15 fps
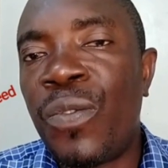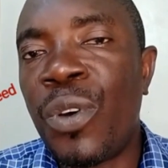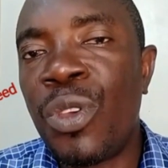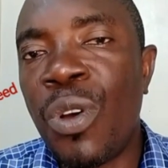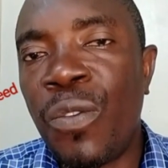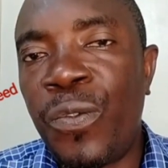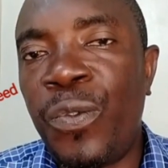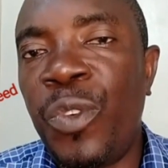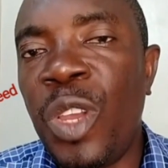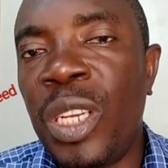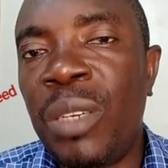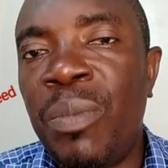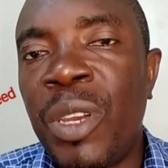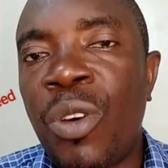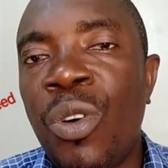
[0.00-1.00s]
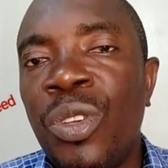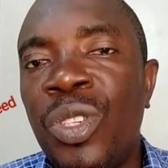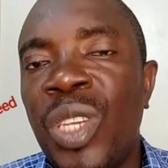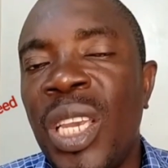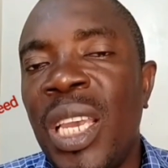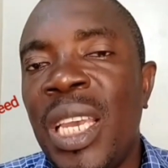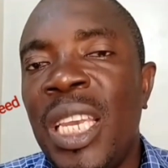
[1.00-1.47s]
for your feed,
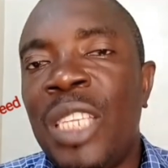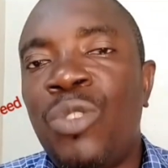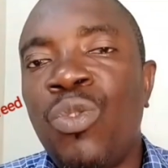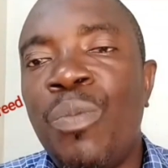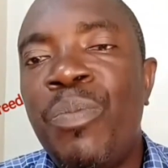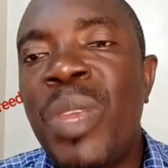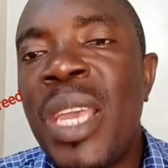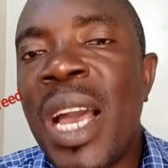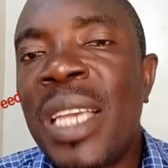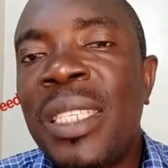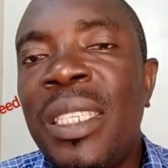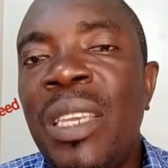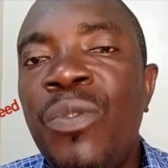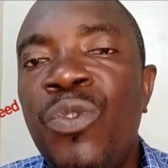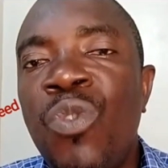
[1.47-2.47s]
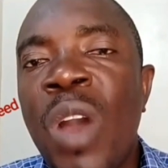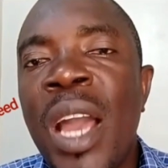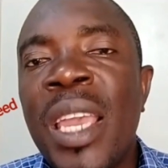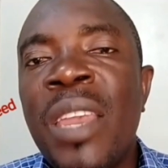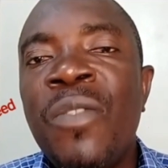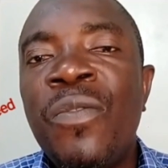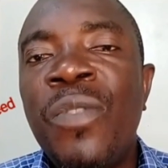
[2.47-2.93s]
because it will be as if you
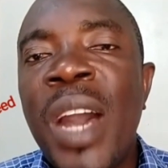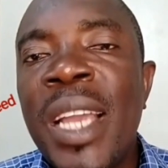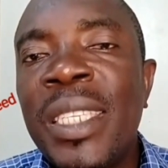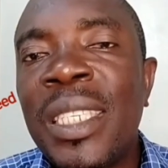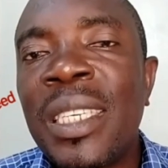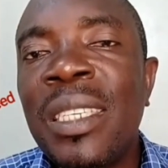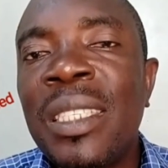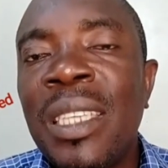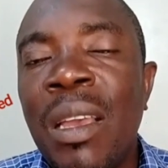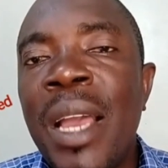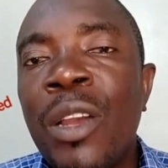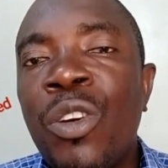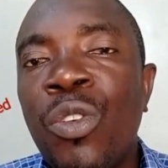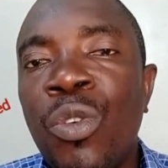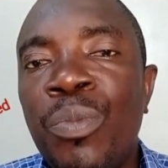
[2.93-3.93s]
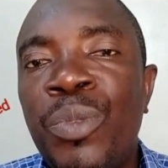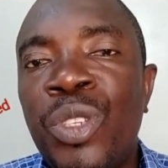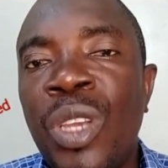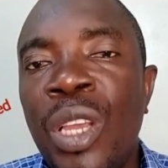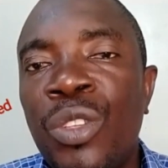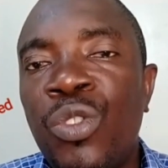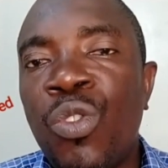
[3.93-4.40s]
are inviting
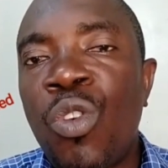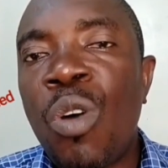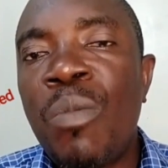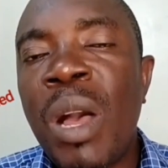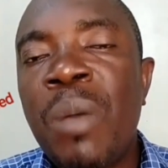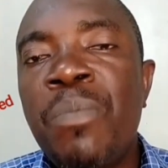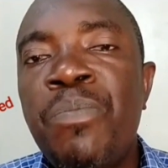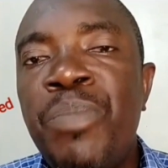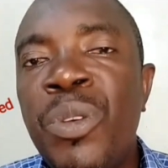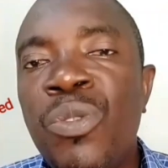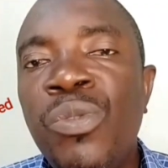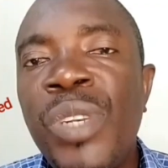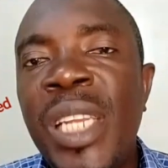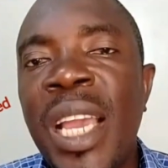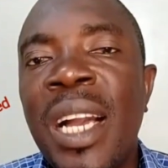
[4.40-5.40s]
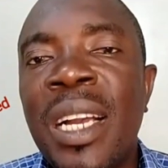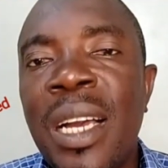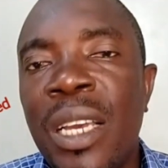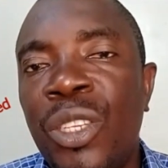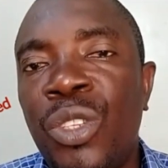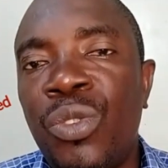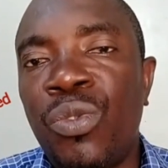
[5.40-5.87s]
microbes to come and build their
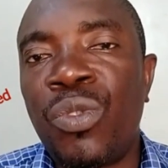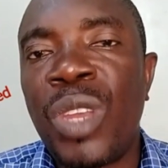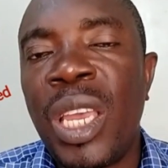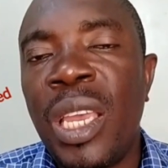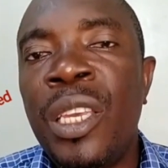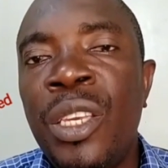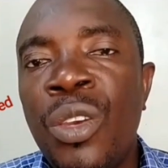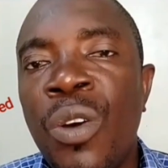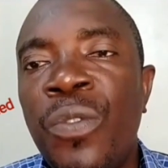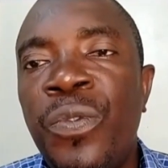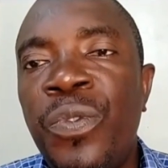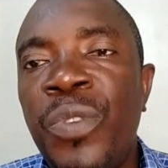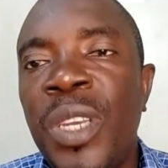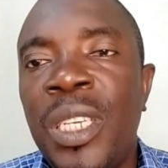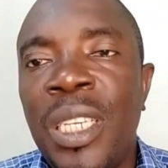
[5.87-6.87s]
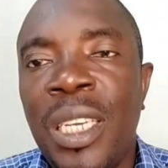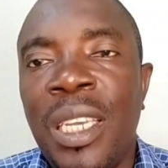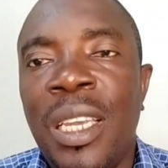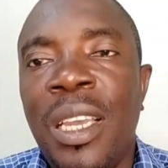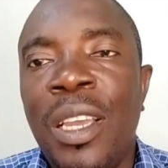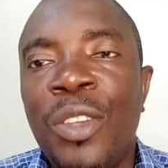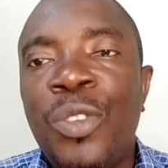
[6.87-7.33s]
castle in your feed.
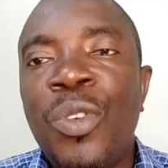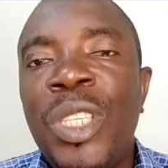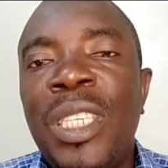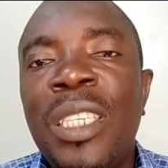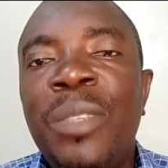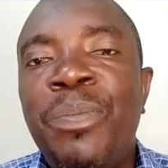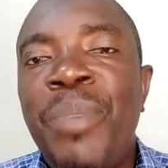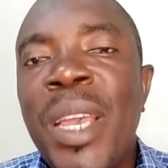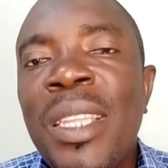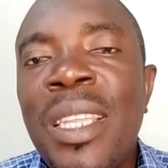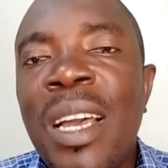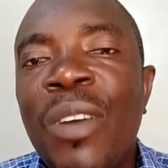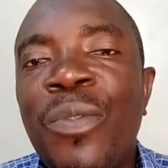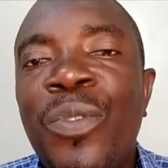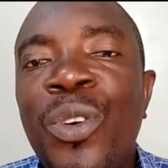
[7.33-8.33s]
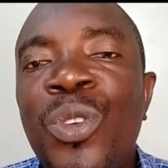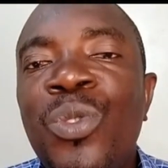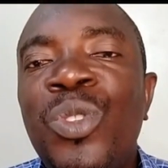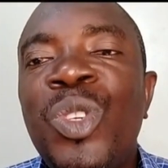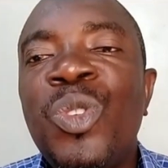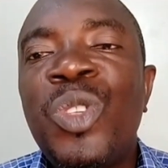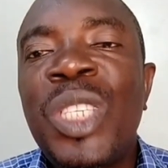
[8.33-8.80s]
So it is better for
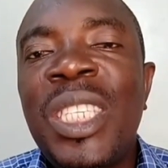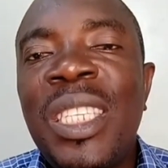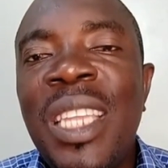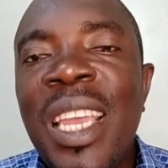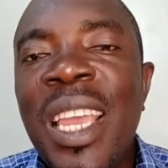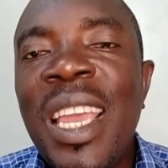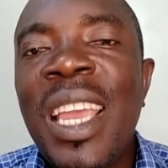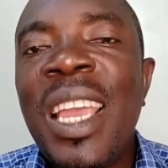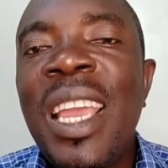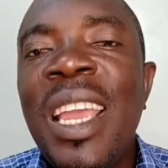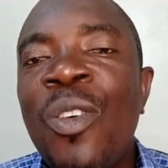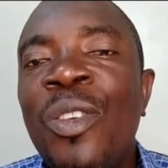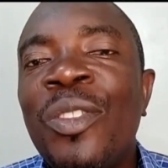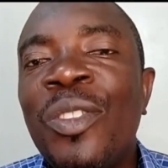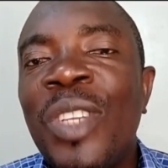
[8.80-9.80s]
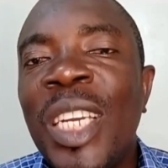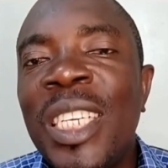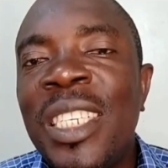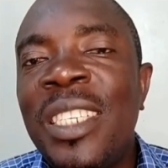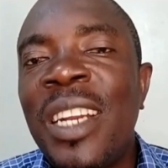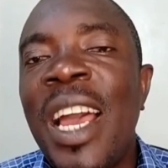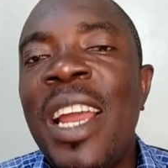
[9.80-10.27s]
you to stay on
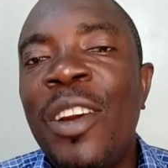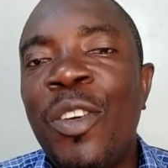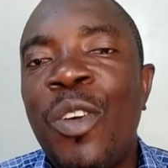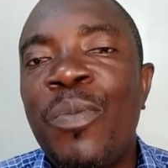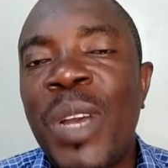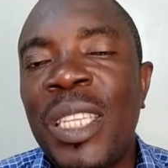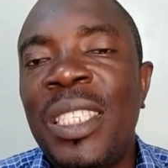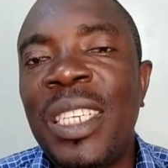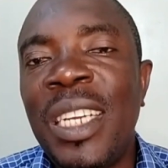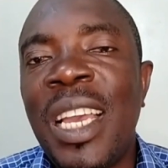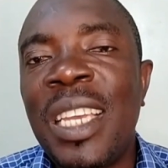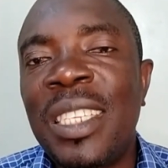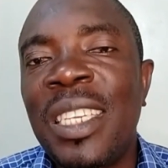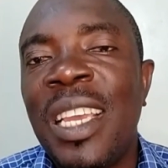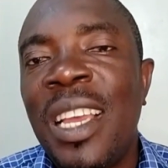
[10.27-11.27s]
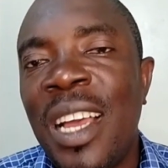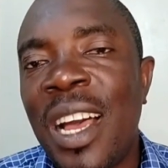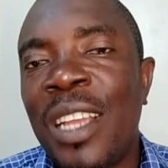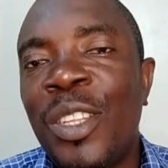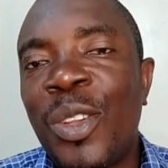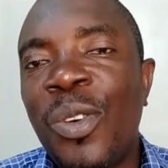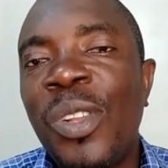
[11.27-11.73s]
dry raw materials
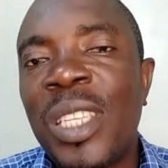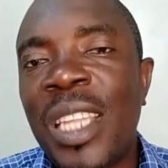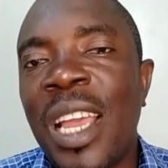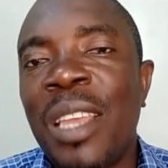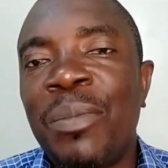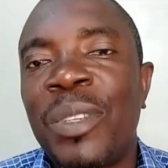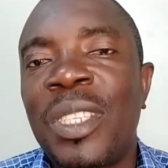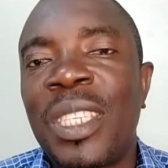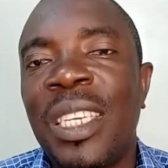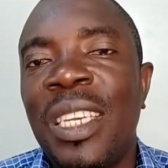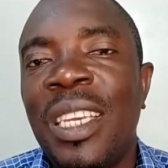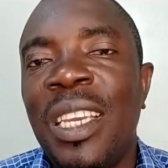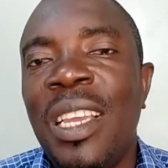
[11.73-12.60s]
at all times.